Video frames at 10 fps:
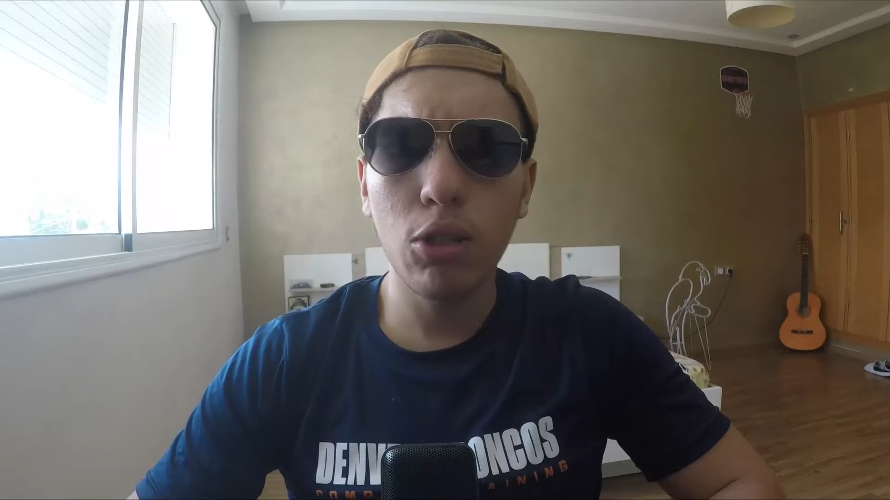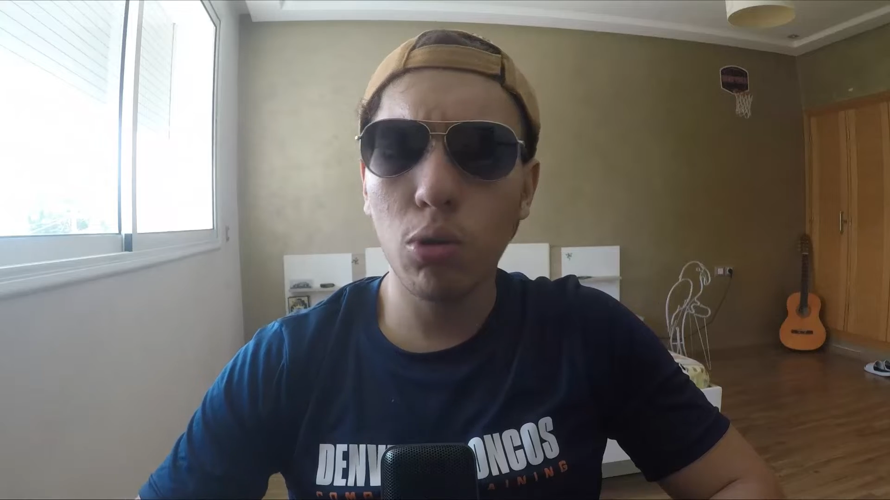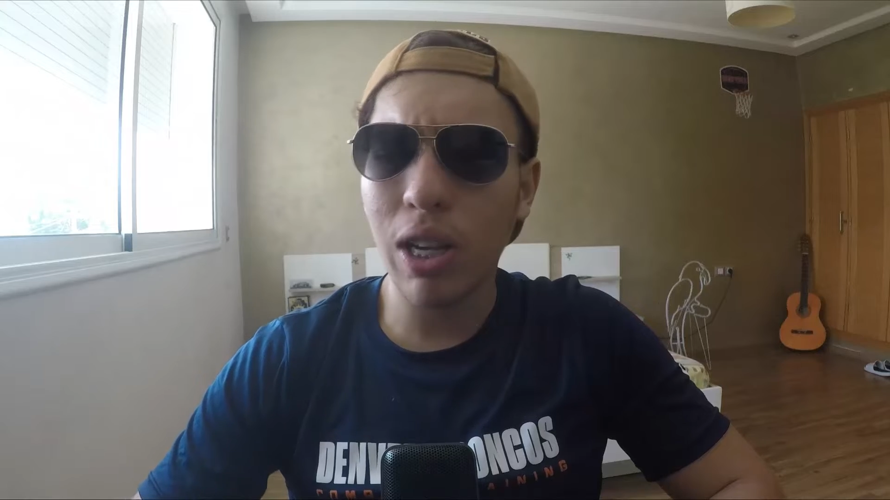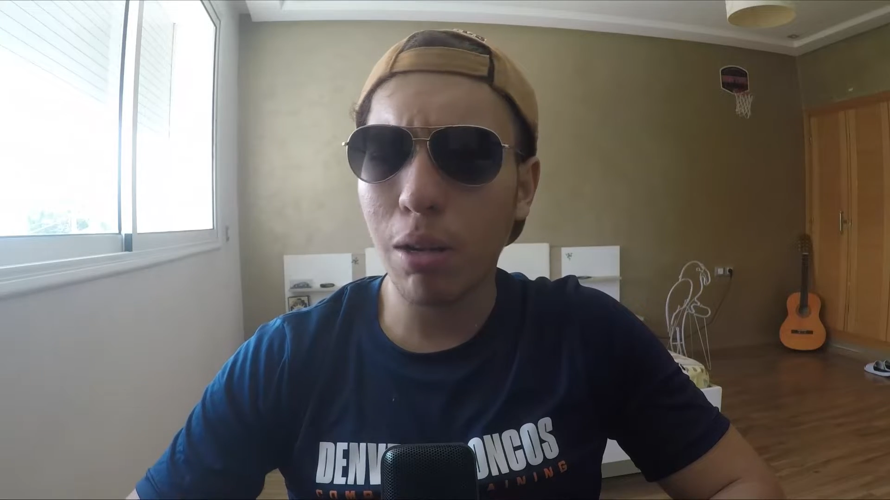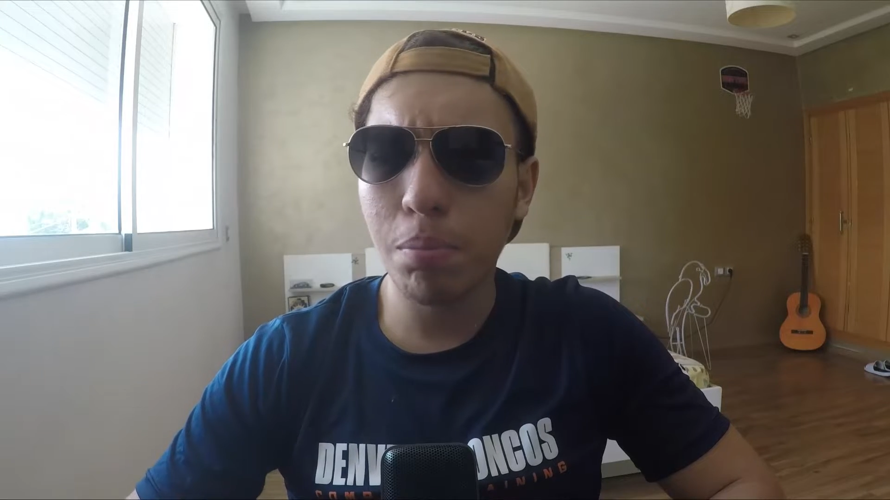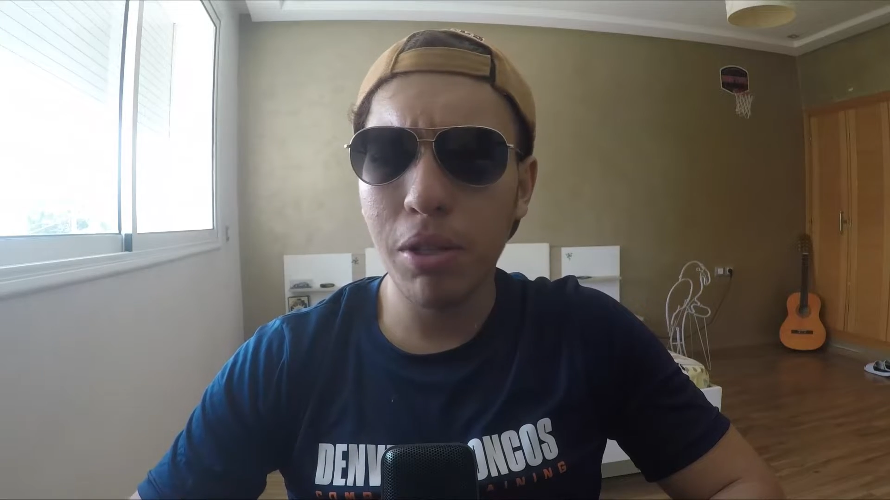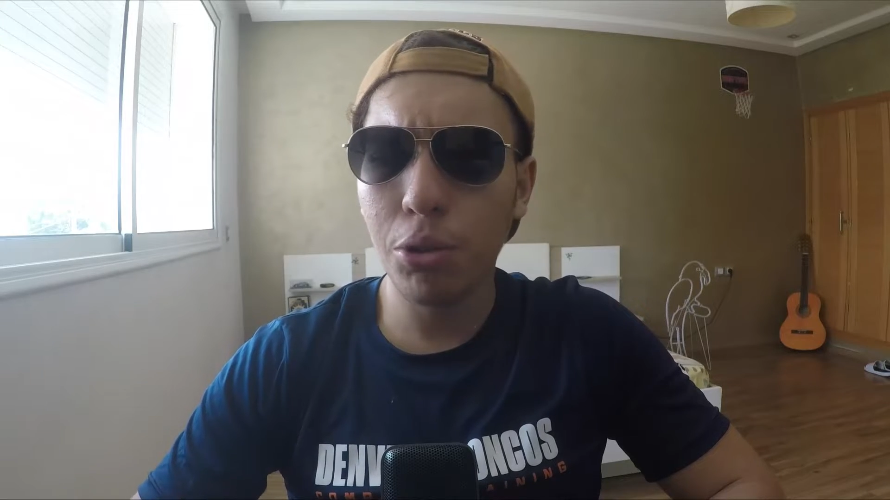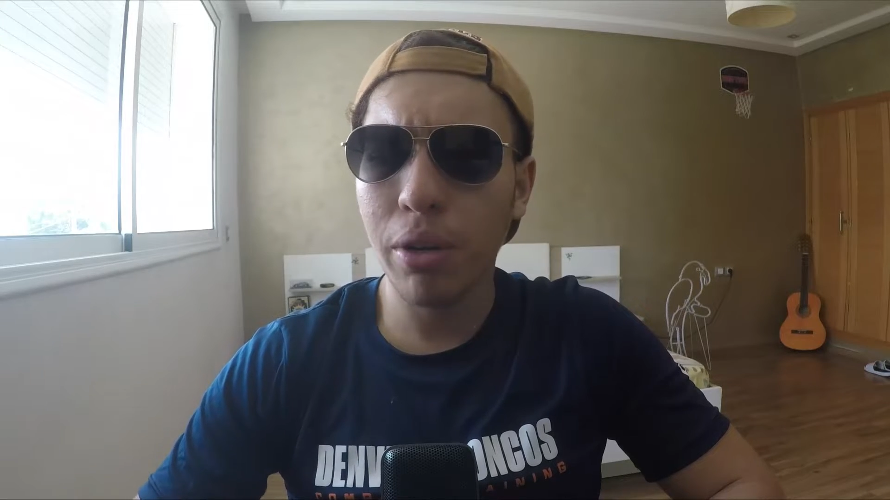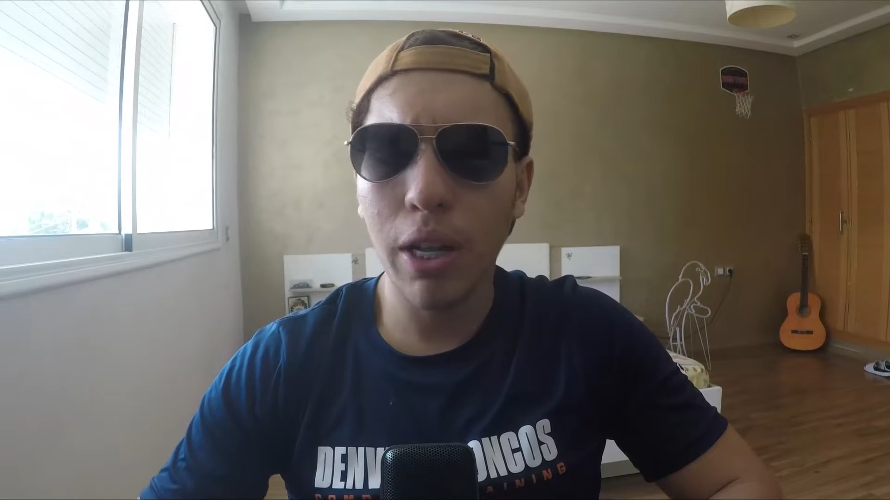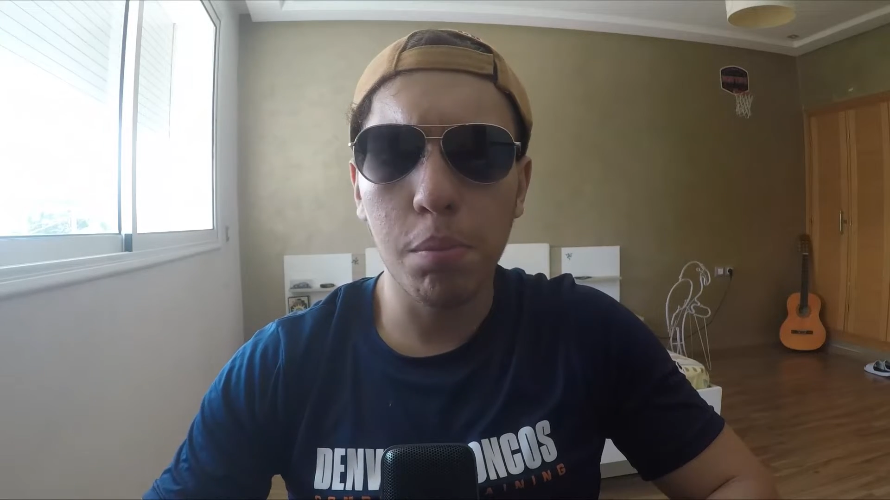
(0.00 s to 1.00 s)
This will help me
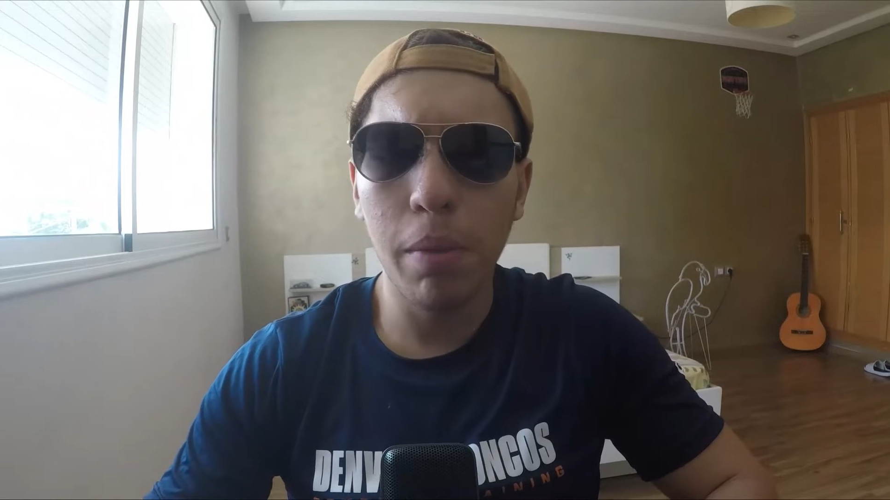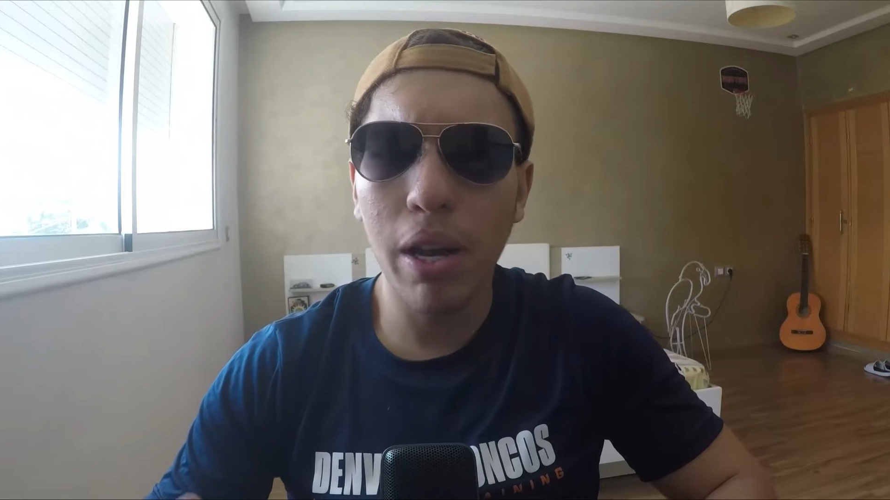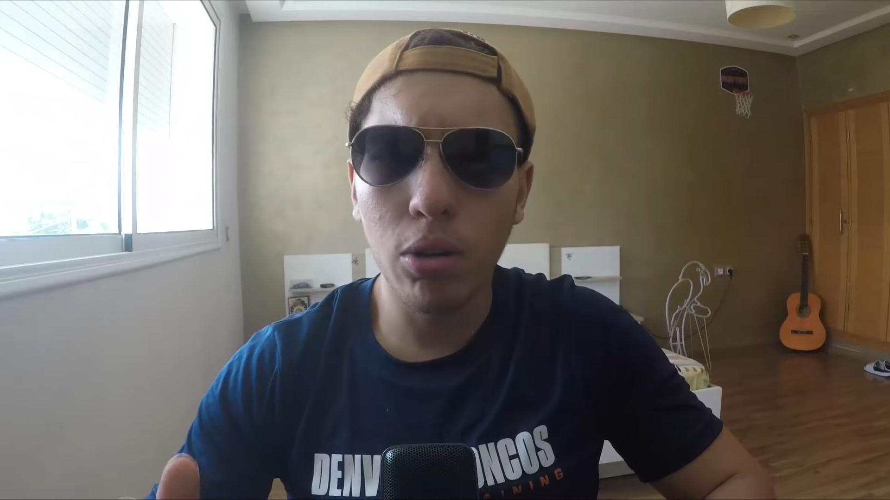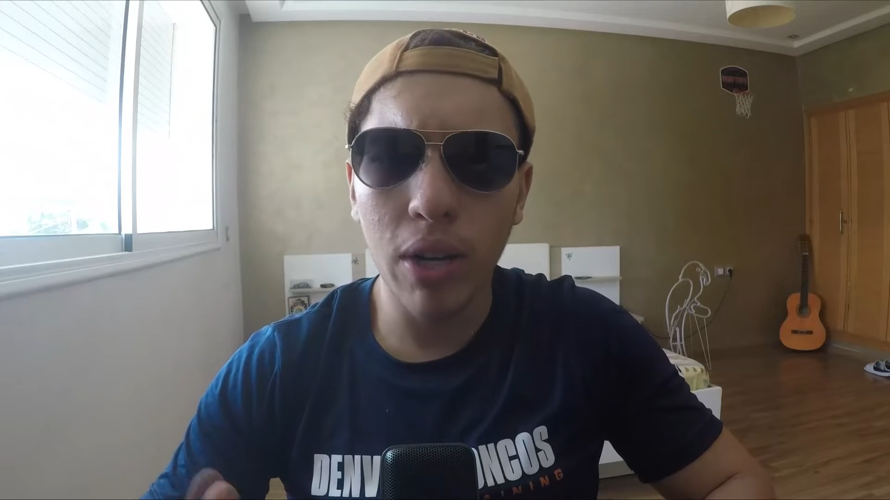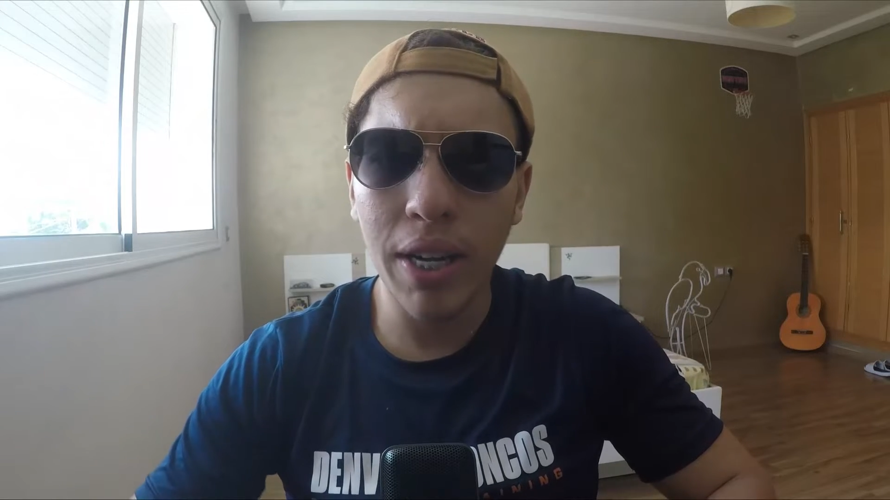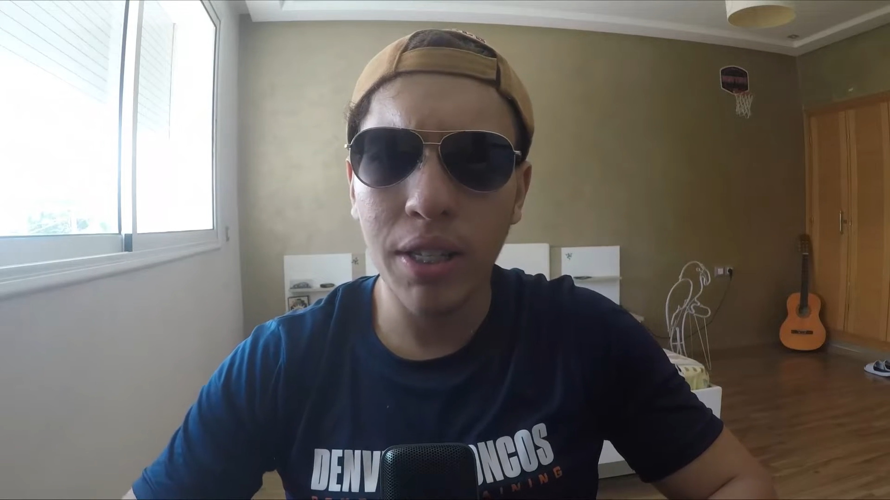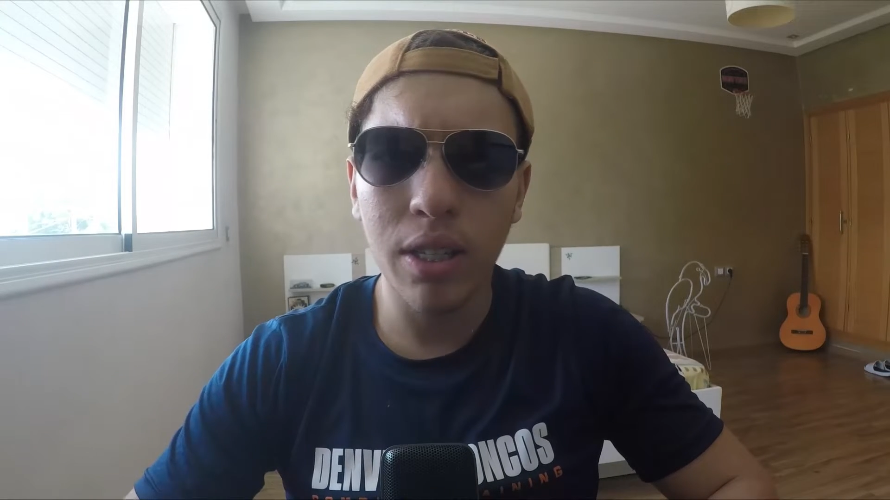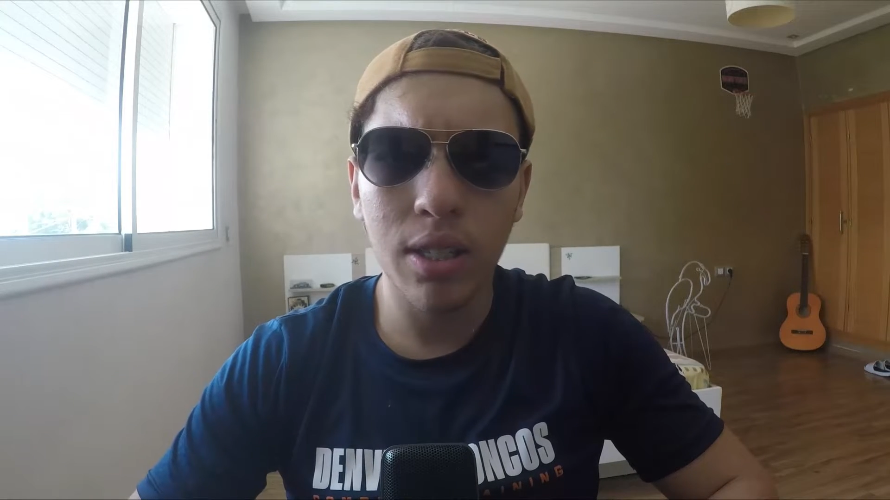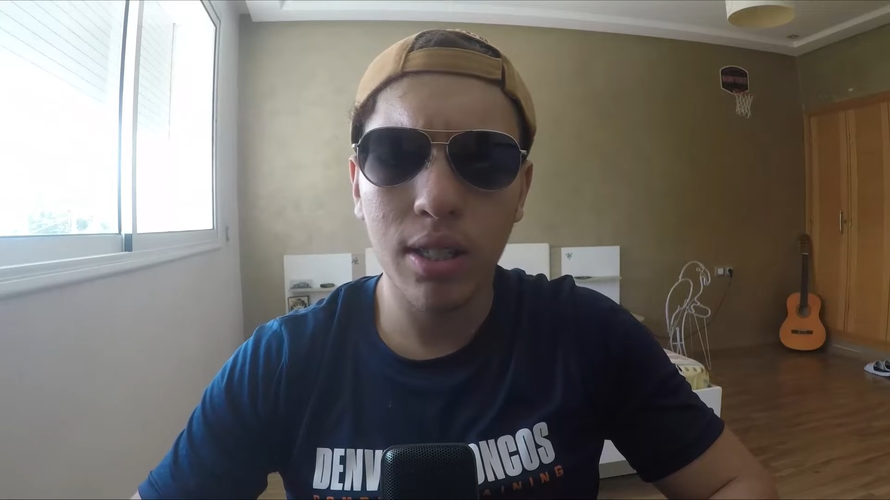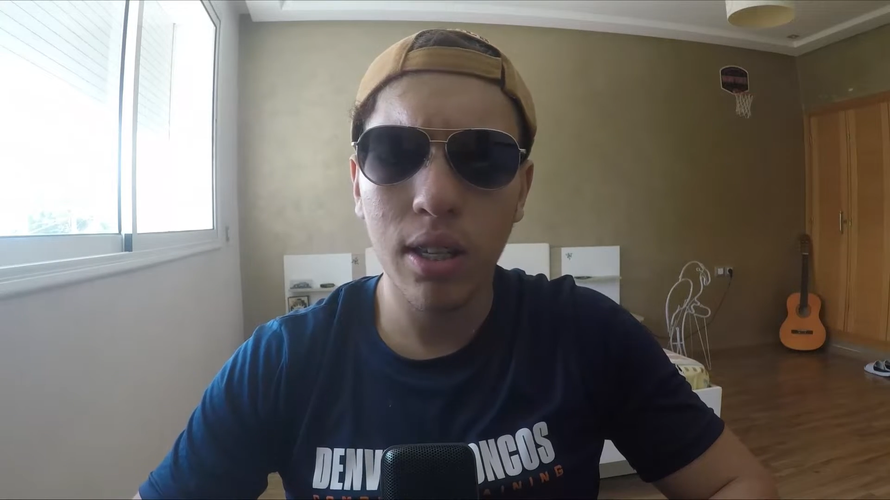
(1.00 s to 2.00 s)
to get better
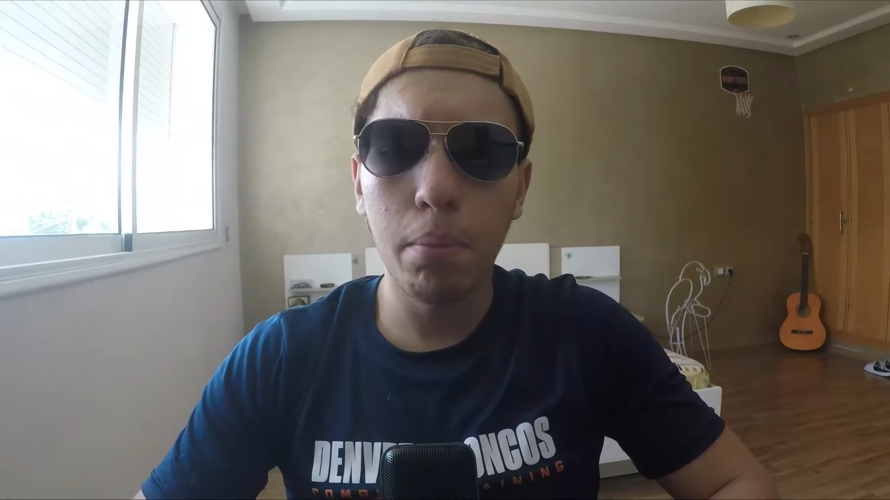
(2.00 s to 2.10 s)
edits,